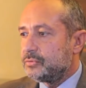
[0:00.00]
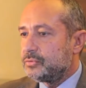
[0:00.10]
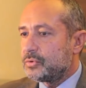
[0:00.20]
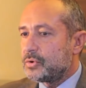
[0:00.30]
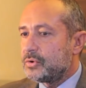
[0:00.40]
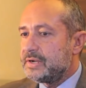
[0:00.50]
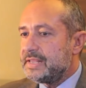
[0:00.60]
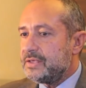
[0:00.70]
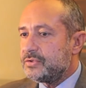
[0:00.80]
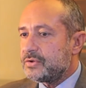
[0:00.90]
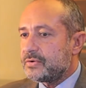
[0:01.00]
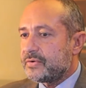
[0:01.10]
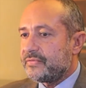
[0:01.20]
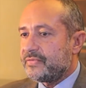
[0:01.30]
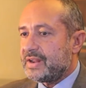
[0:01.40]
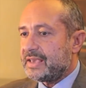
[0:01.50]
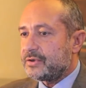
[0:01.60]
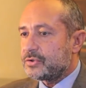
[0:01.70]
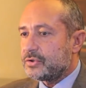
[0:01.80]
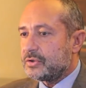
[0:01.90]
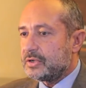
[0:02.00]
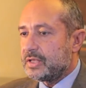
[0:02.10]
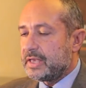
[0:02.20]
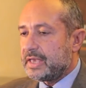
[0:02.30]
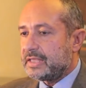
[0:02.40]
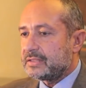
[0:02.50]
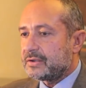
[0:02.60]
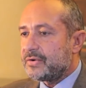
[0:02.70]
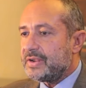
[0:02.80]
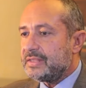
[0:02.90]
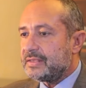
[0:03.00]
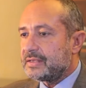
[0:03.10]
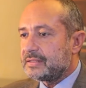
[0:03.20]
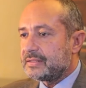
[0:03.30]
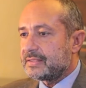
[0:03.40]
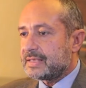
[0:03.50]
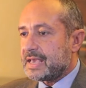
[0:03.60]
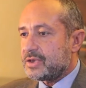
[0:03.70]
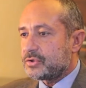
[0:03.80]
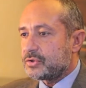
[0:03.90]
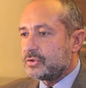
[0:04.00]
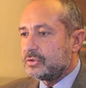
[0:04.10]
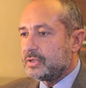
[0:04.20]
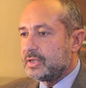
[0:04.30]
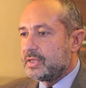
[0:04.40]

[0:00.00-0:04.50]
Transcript: to collegial reflection and critical discussion